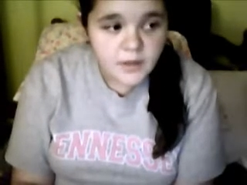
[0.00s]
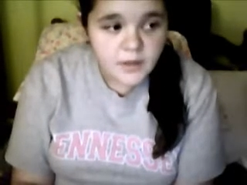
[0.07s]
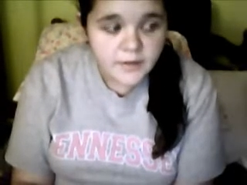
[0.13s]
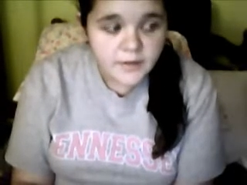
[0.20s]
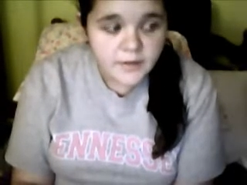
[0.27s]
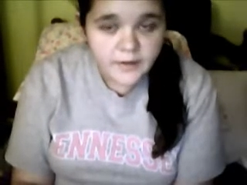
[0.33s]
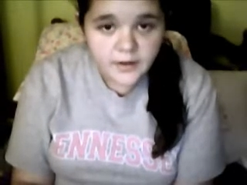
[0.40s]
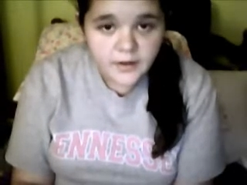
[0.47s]

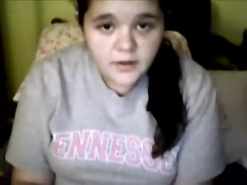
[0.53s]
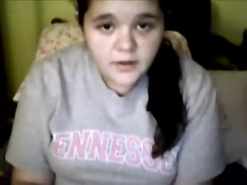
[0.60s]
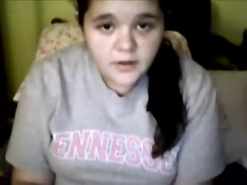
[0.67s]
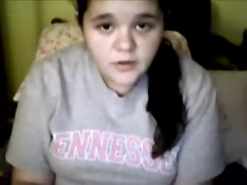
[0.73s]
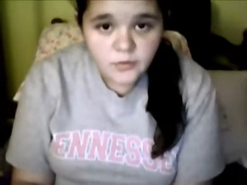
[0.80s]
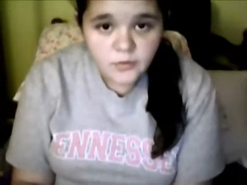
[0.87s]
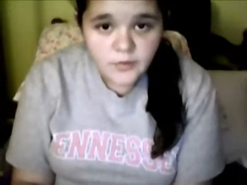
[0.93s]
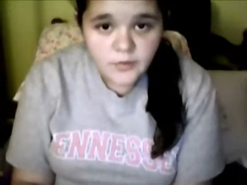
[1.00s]
it's like
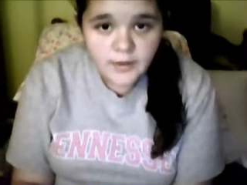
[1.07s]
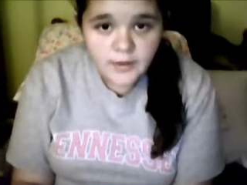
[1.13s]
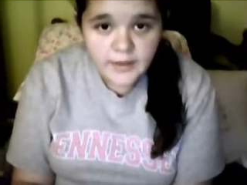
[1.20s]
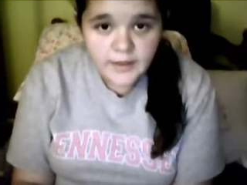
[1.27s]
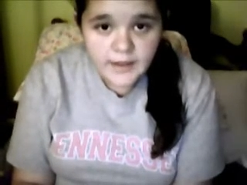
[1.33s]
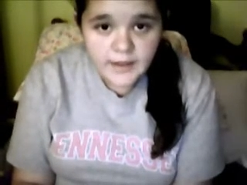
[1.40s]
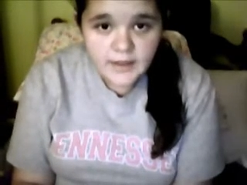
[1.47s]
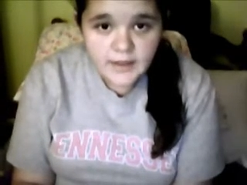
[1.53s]
really
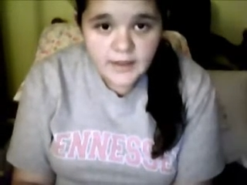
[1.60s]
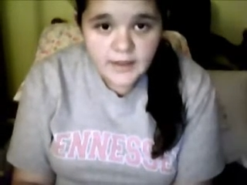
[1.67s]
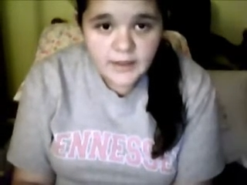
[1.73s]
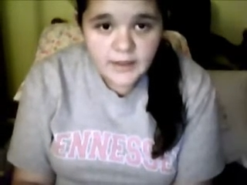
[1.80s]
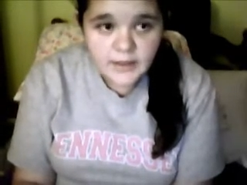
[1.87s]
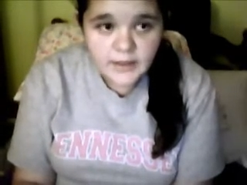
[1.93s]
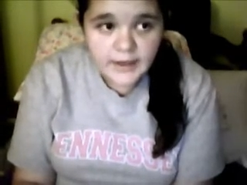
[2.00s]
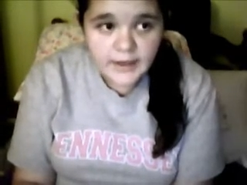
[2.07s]
late,
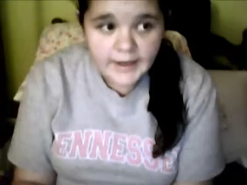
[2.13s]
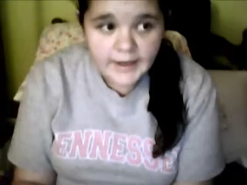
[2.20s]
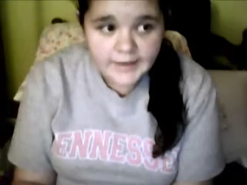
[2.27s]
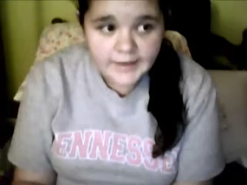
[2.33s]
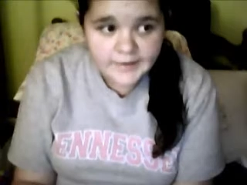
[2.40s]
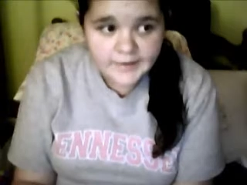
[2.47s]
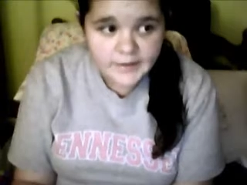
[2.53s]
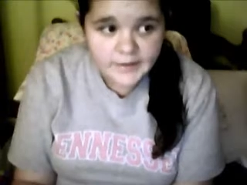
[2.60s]

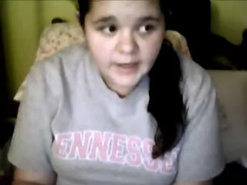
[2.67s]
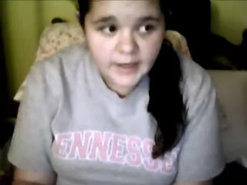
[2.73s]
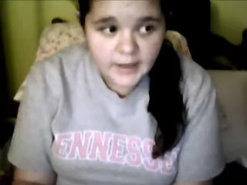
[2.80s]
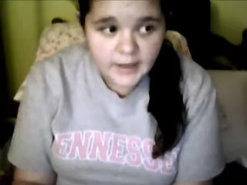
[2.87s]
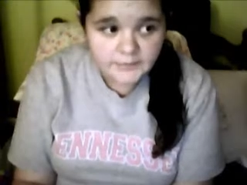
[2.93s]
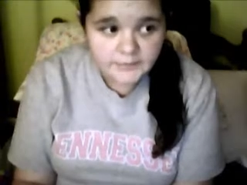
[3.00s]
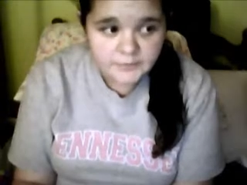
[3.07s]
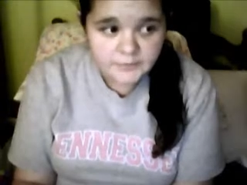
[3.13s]
and
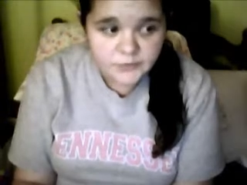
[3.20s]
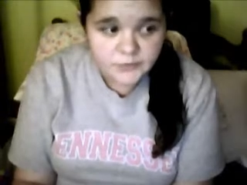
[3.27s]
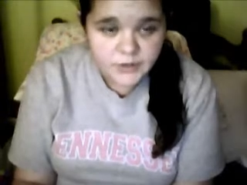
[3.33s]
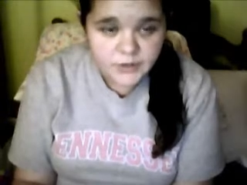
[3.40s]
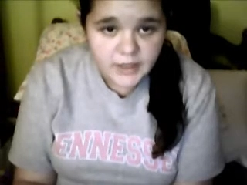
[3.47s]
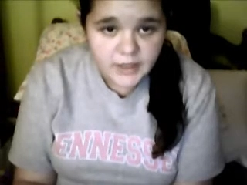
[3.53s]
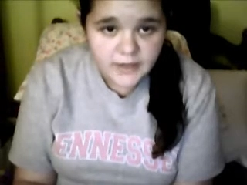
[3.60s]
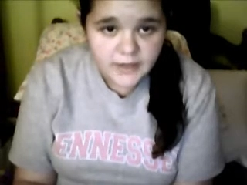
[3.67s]
I'm
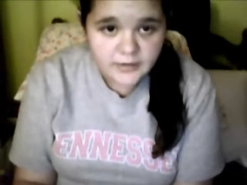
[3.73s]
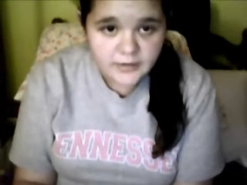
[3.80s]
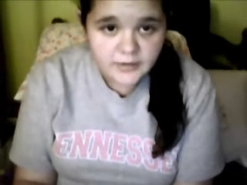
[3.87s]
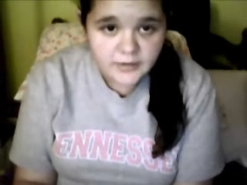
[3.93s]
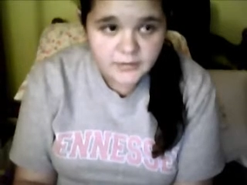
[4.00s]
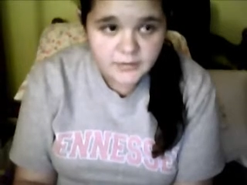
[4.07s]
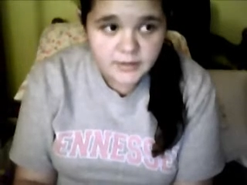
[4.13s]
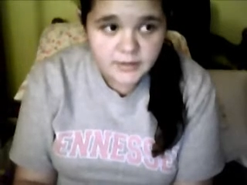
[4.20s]
really
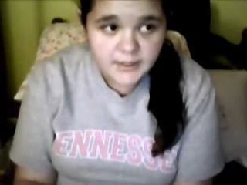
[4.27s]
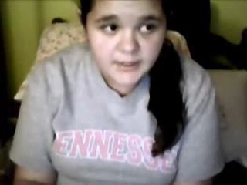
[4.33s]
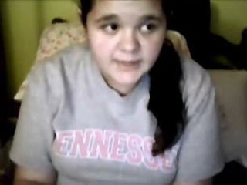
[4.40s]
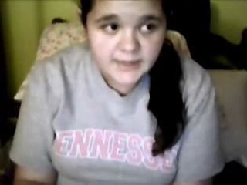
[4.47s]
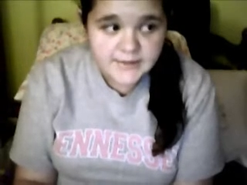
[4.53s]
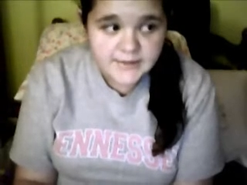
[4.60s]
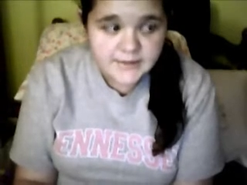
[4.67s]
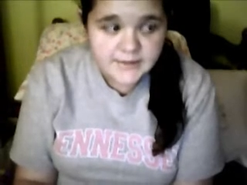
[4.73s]
tired, but I
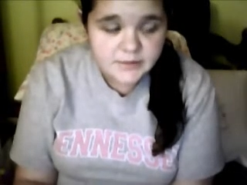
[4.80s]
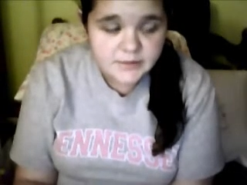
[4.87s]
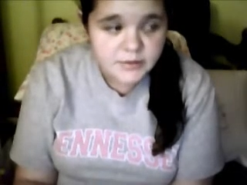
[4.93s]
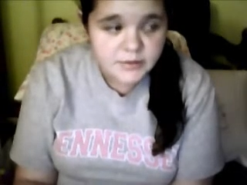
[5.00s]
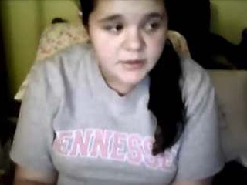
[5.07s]
can't sleep.